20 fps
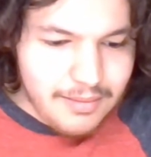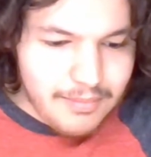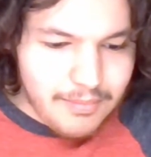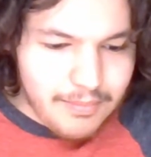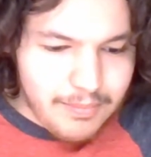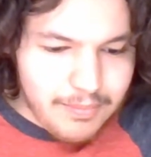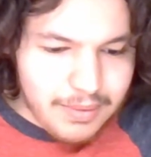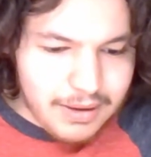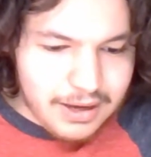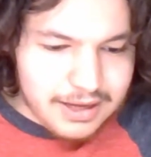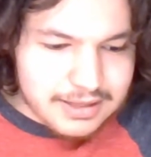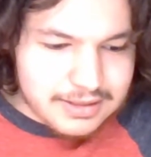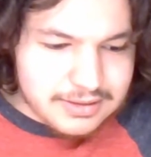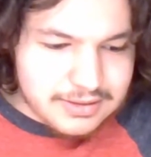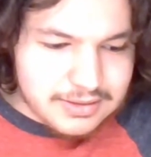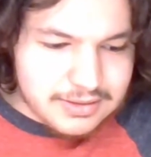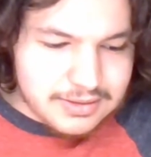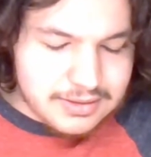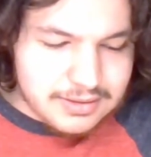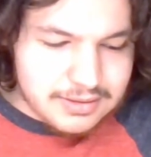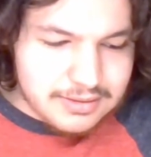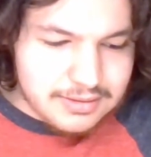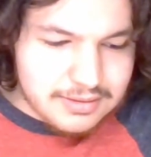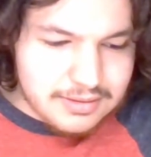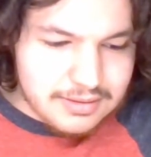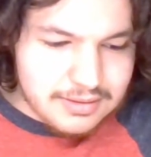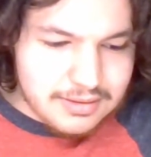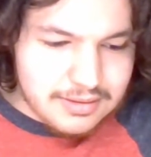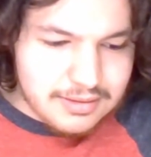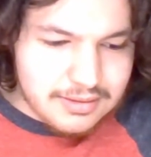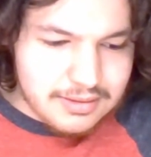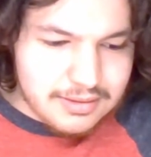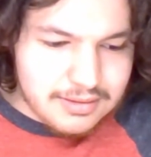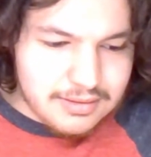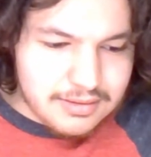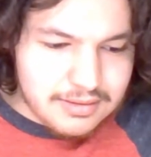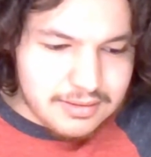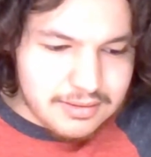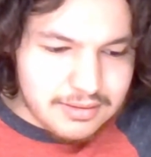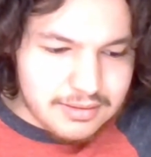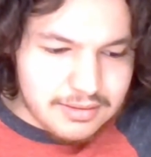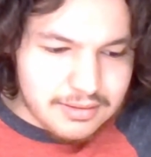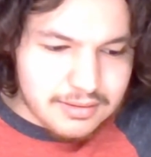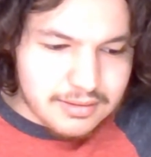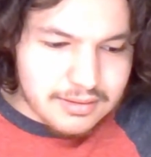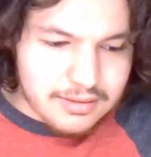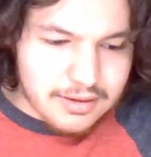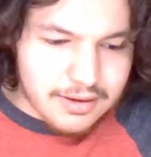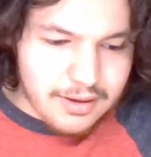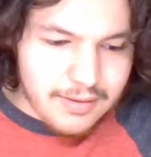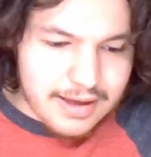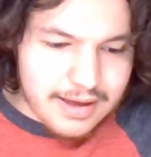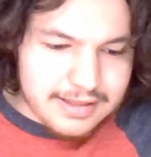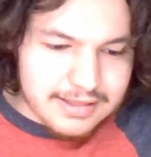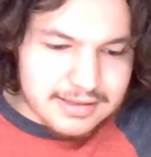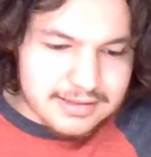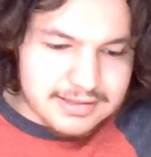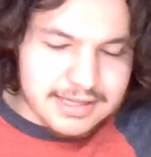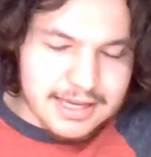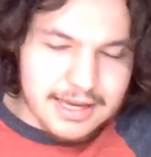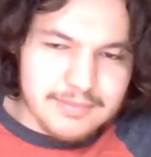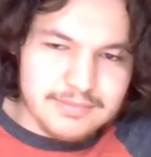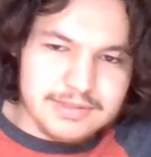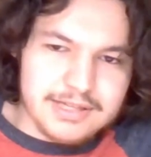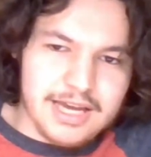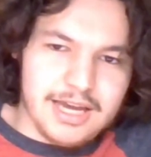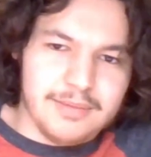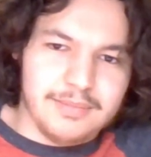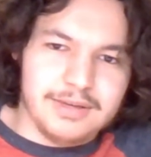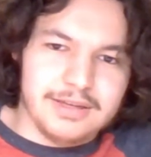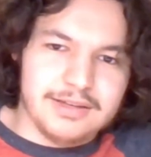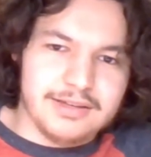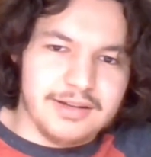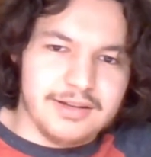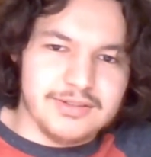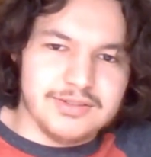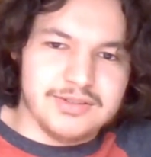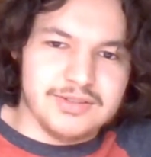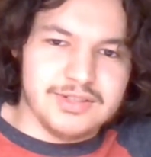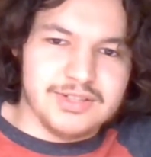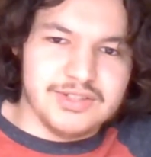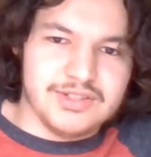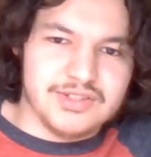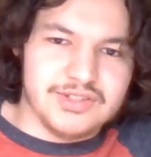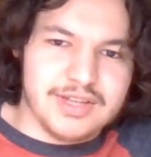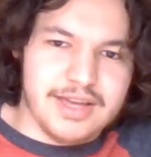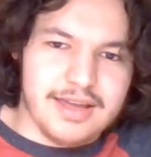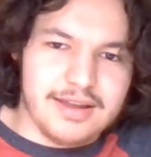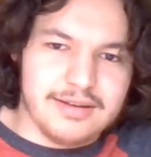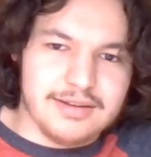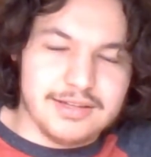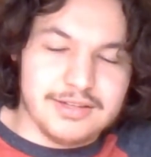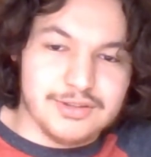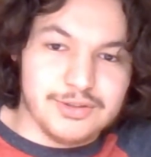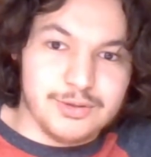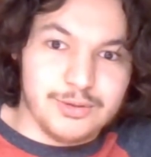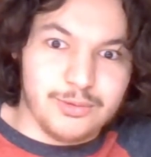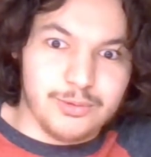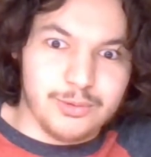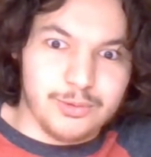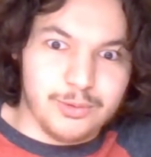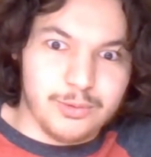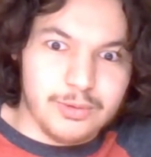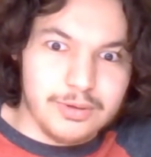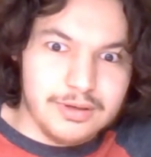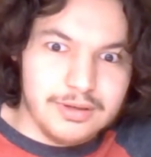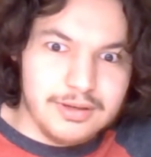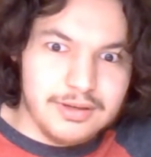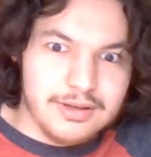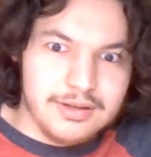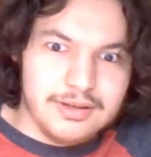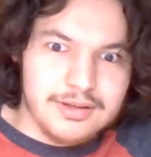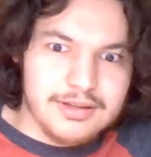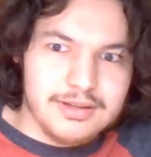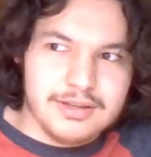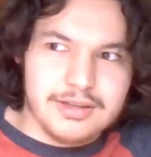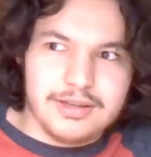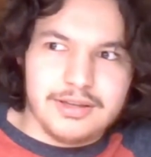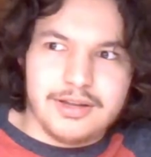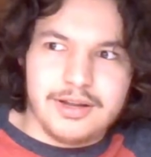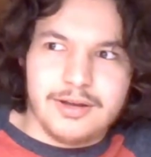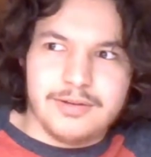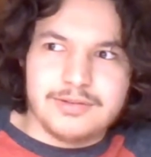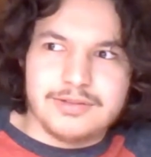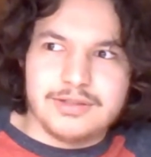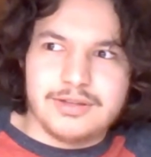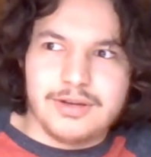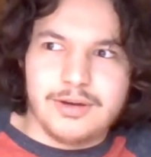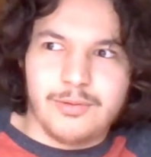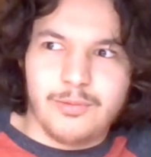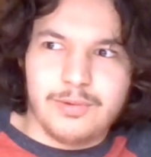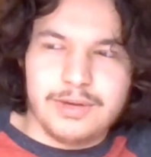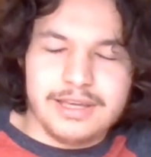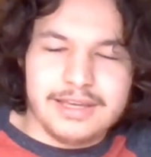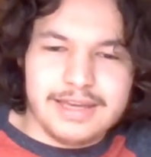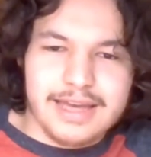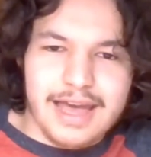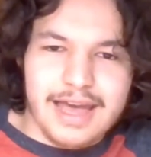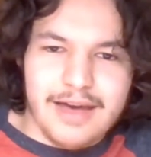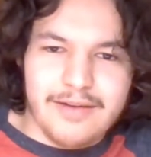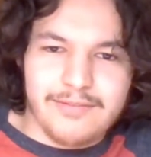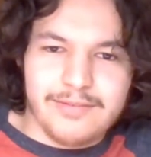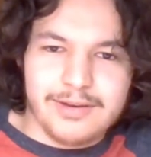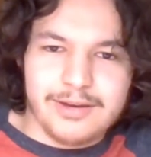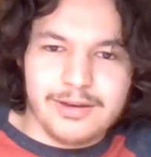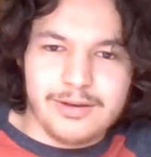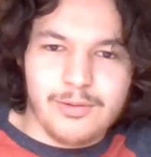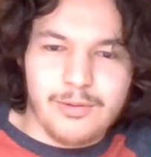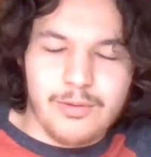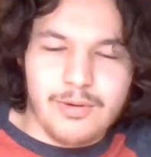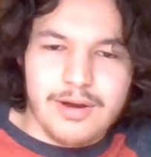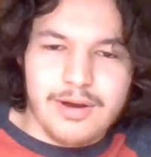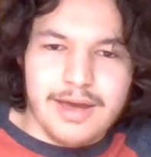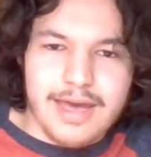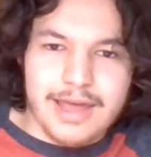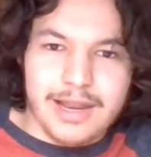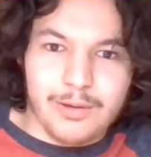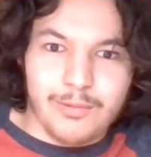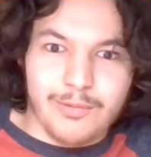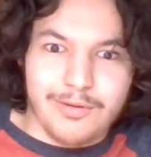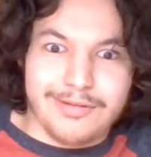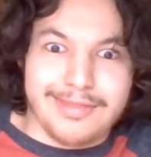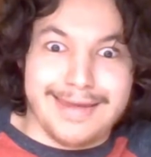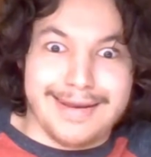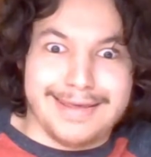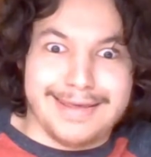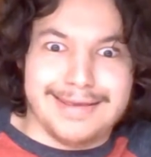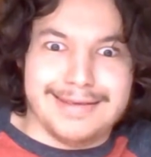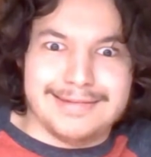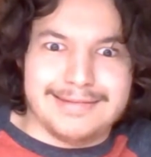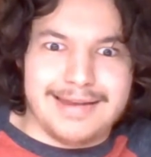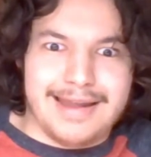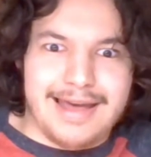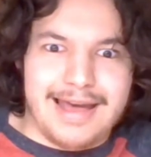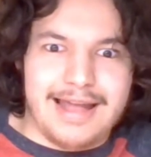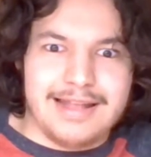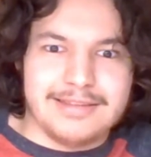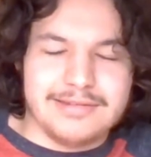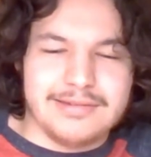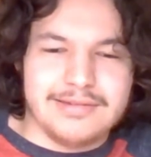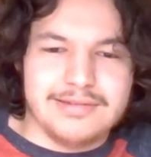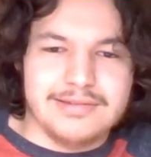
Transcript: But at the same time, he could also just send his crew to wreak havoc anywhere that he's not.